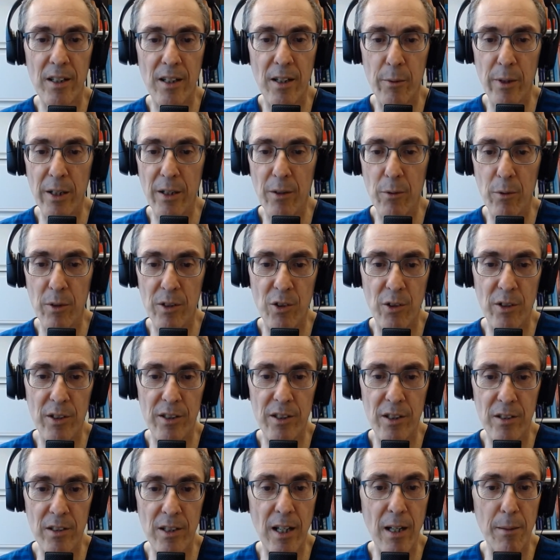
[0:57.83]
uh, we resort
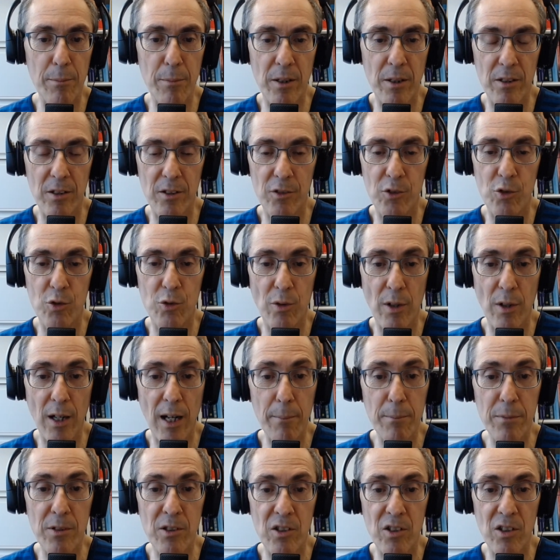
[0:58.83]
to topical
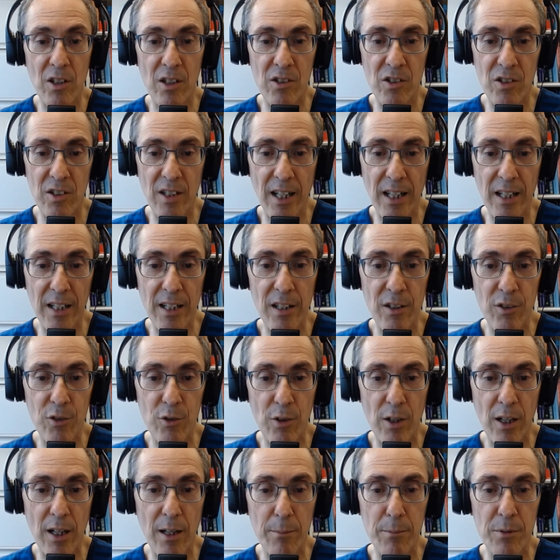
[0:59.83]
drops, saline
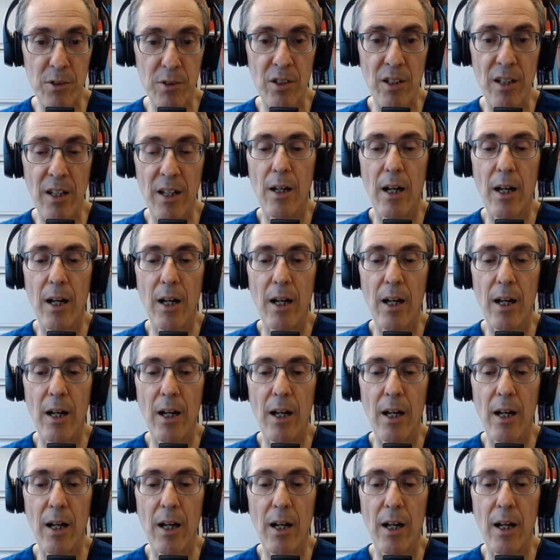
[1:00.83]
drops,